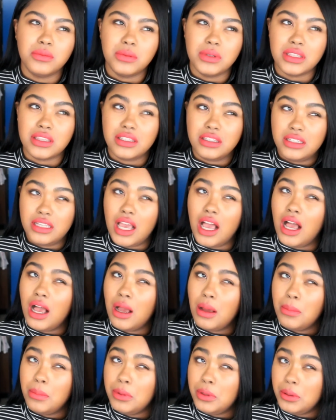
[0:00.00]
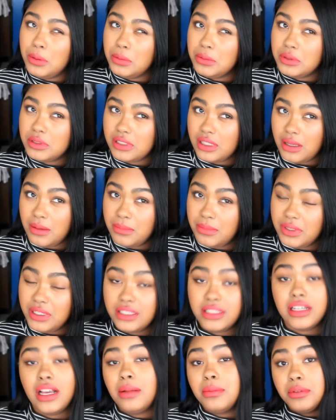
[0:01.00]
with Tablo's
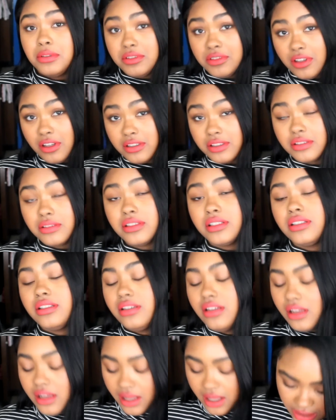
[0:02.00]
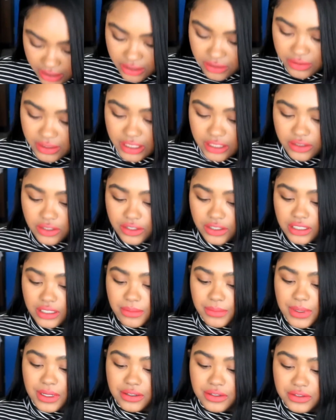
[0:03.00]
company. Tablo's also good. Do you think learning
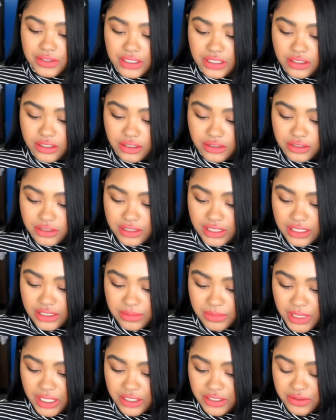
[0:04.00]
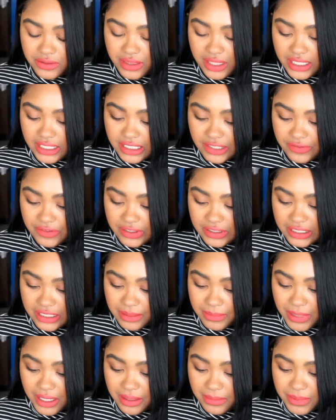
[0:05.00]
about Korean culture has made you think
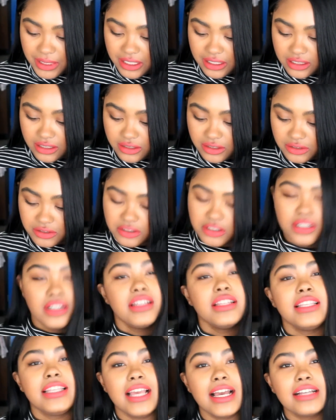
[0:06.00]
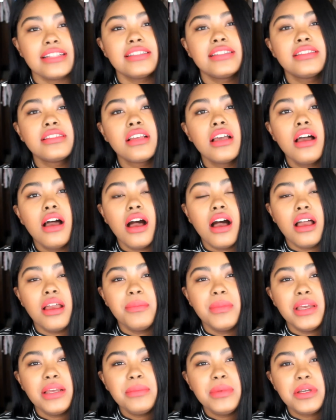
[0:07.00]
differently about American culture? Yes.
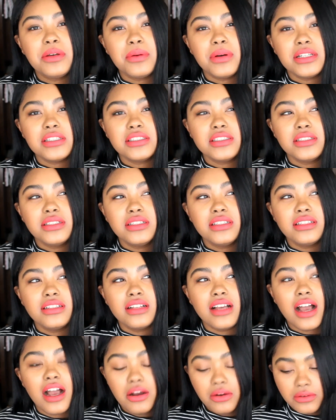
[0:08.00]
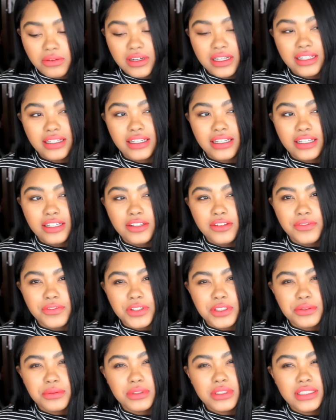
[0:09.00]
It made me question how great
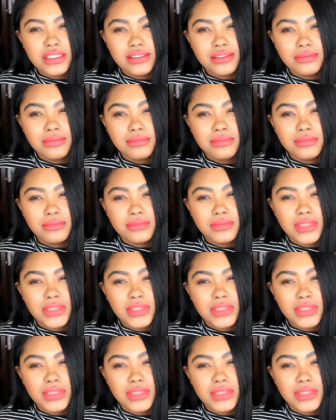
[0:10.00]
individualism